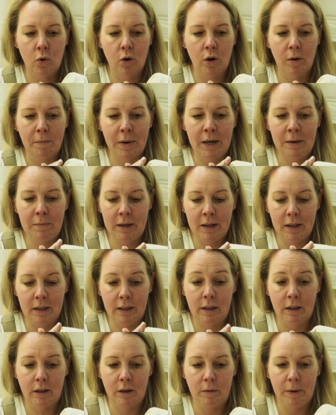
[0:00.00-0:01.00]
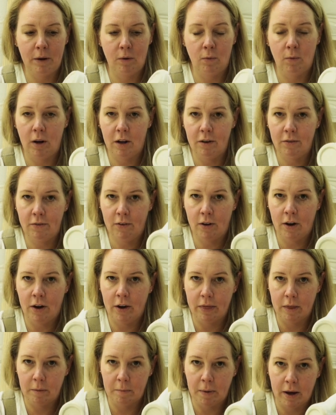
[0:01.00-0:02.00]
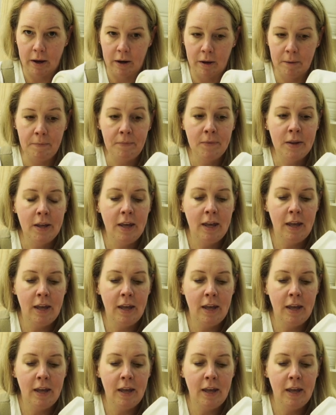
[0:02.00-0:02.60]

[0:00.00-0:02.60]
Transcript: or it might be a little bit rough on the bottom.